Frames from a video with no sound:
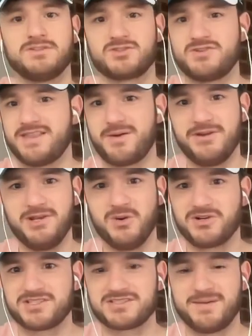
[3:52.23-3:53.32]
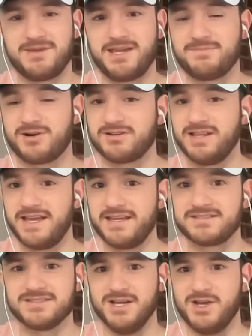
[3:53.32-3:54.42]
So now that we know what a same-game parlay
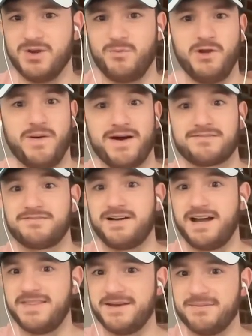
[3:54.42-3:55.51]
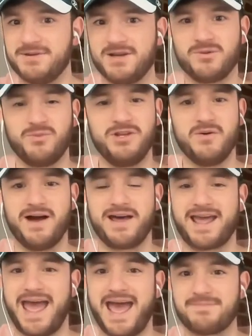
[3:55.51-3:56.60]
is, we know how to find them, we know how
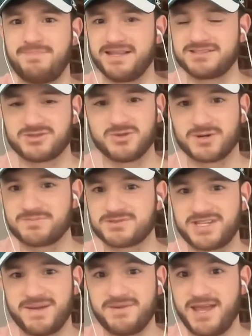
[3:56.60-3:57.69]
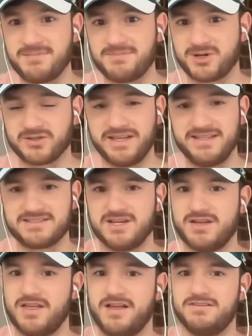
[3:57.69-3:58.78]
to add bets to our same game parlays,
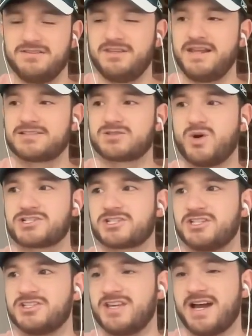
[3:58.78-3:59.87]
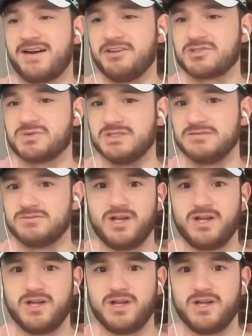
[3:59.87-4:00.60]
the next question is the obvious one.